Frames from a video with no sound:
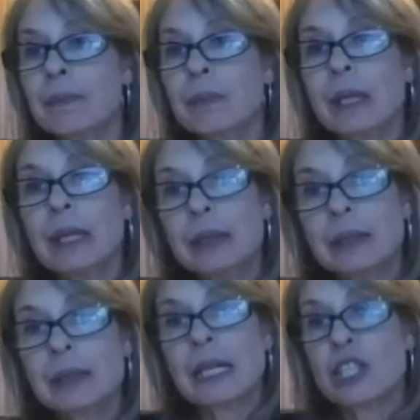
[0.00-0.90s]

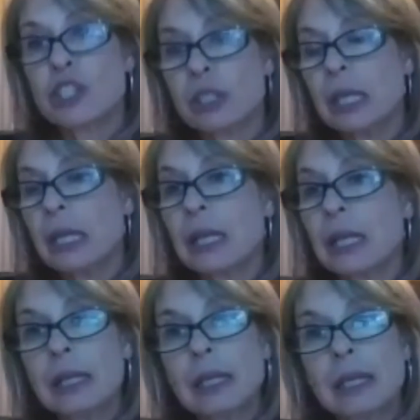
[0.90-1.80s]

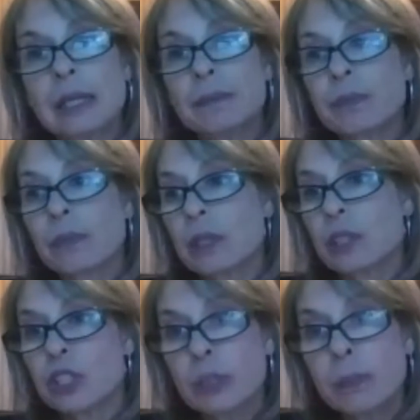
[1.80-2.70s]
international
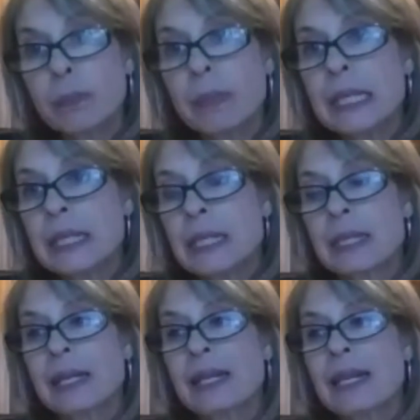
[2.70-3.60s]

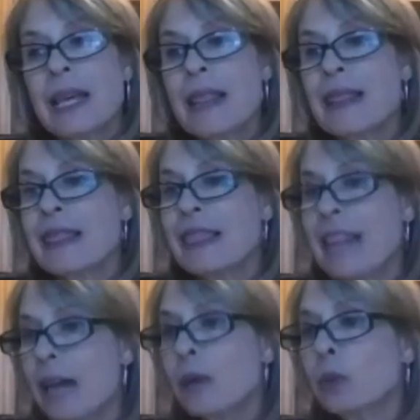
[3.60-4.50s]
shipments,
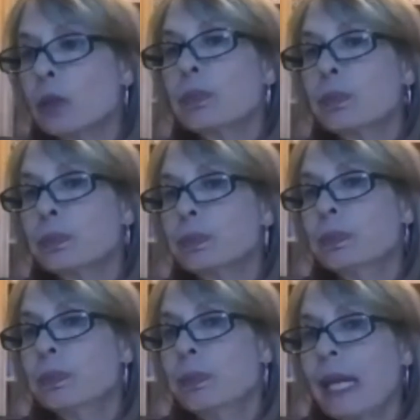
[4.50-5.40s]
that will
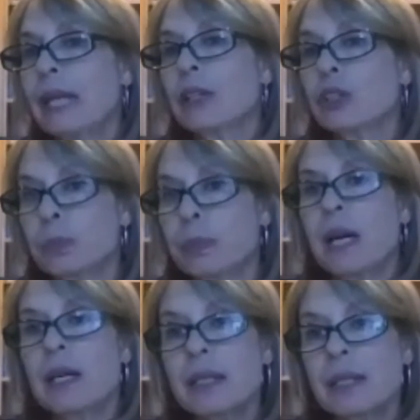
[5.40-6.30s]
make us
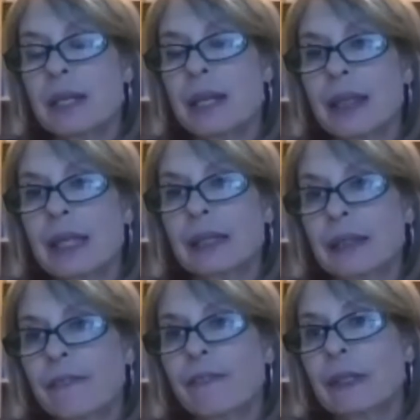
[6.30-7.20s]
pause and think
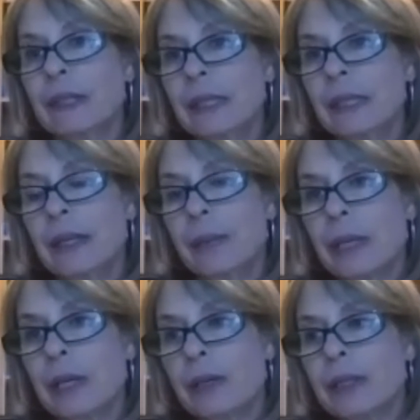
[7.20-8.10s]
differently
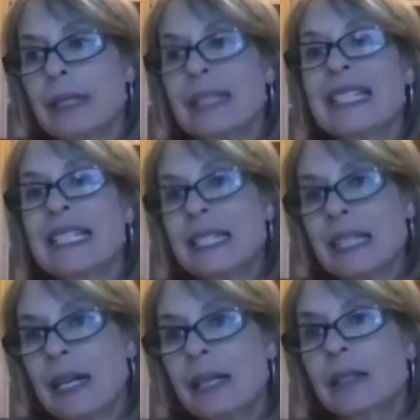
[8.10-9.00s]
about the
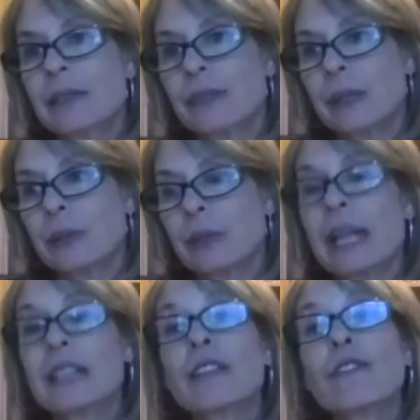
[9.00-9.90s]
design of
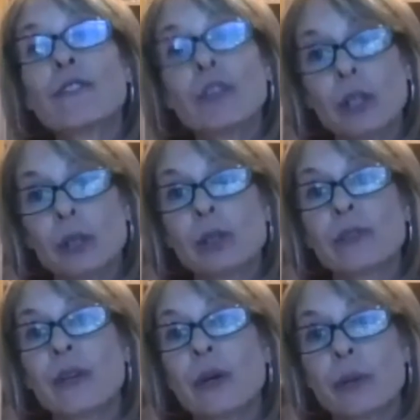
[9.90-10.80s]
and the flow of
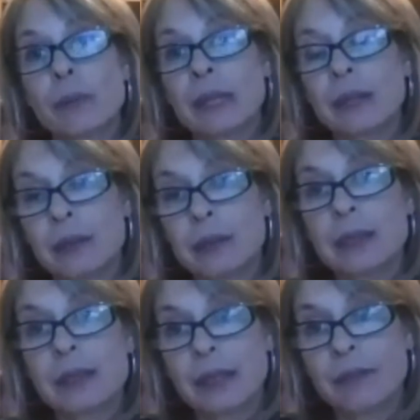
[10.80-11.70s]
our
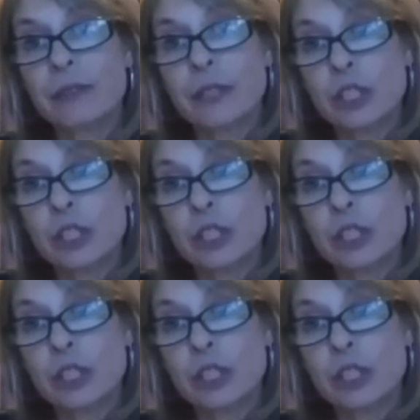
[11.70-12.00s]
materials and finished